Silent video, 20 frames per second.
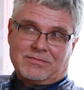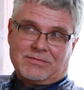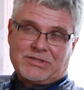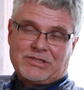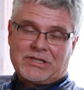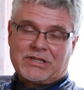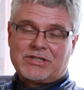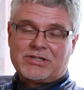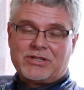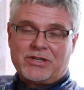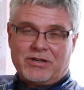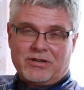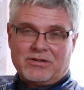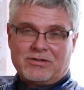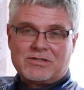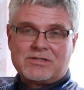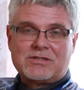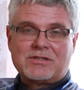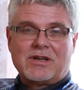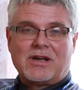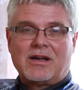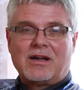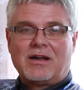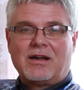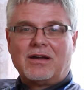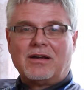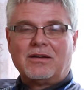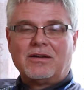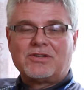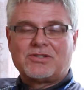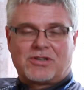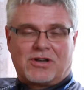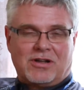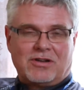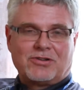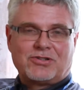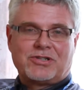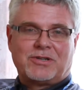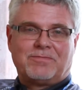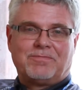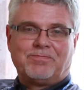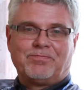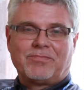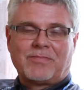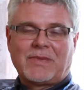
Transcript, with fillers: six years uh, a scholarship.